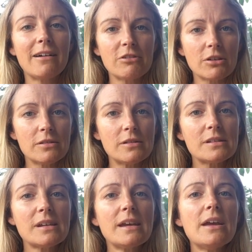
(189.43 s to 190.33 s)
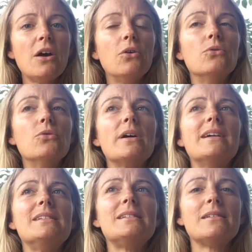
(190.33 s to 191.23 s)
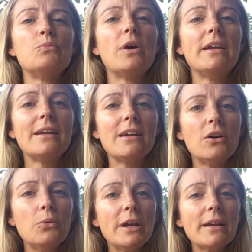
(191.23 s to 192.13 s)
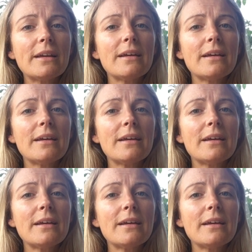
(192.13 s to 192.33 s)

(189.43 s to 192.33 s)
arrogant or in some way egoic,